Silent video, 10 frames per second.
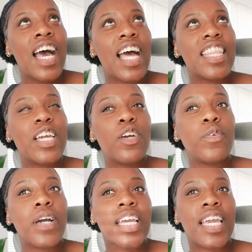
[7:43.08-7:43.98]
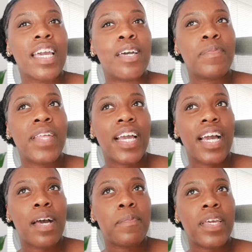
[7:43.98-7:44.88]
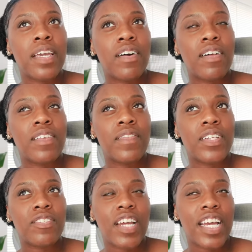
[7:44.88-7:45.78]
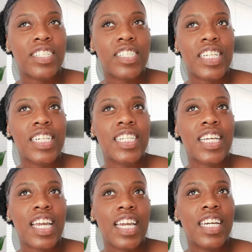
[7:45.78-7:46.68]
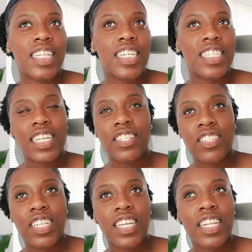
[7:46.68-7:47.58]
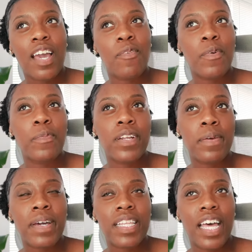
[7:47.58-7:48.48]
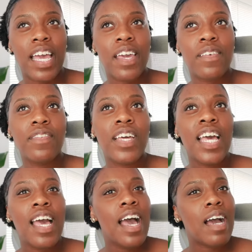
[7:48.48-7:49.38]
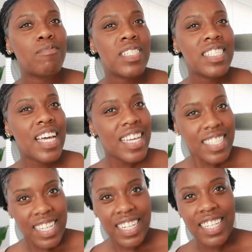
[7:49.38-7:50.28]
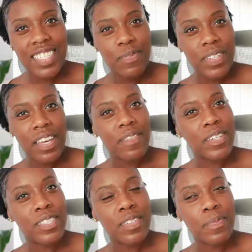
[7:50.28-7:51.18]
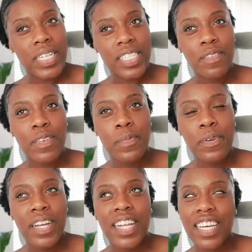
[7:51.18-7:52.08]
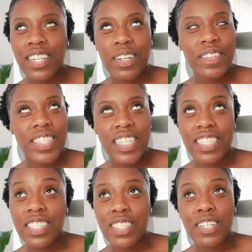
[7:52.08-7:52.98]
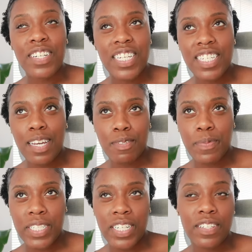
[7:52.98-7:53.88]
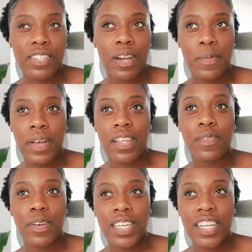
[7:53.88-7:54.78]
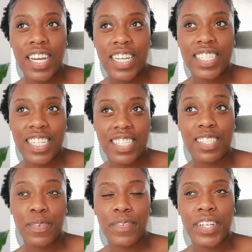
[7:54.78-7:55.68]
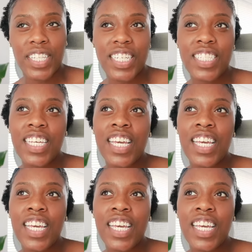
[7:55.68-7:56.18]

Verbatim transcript: I think who I am that got me all of the traction and attention at one point in my life I'm just not as connected with that version of myself anymore. And I know I've said this 30 times on my channel. Y'all are probably rolling your eyes like, sis, we've heard this.